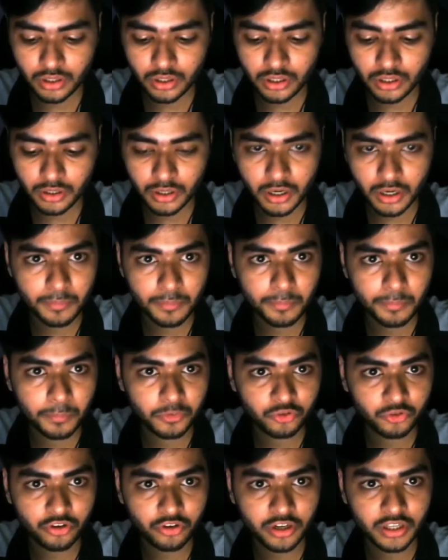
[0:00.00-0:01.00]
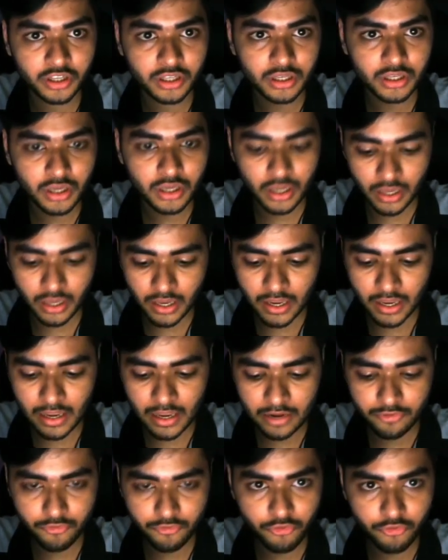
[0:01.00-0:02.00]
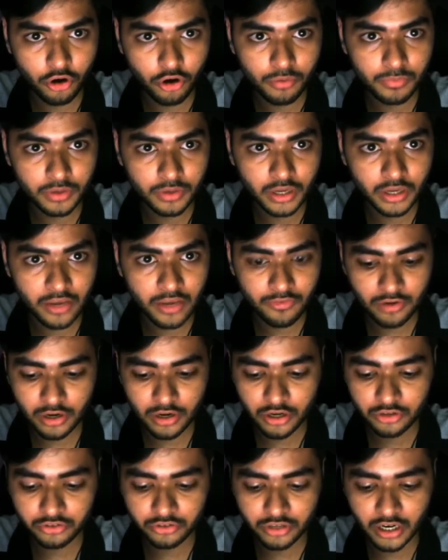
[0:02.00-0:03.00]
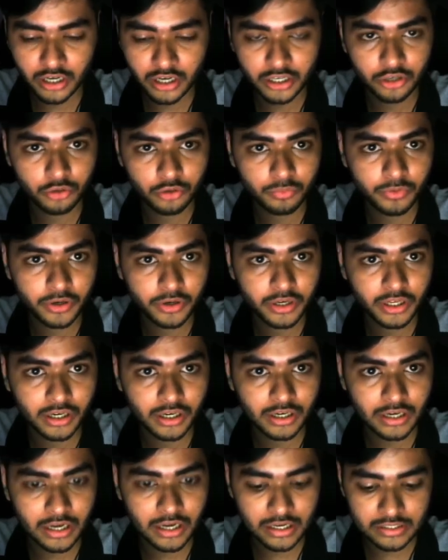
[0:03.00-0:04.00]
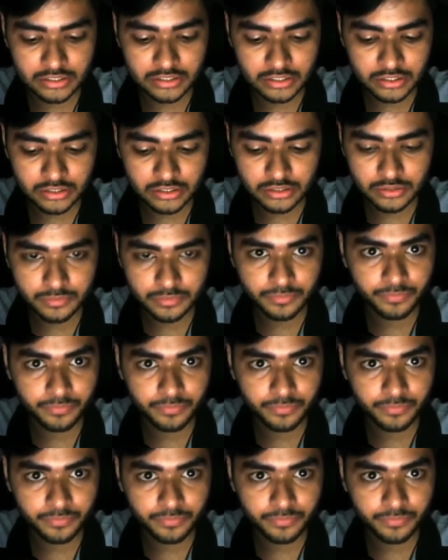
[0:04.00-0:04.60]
a string, and from here I will start enumerating classes.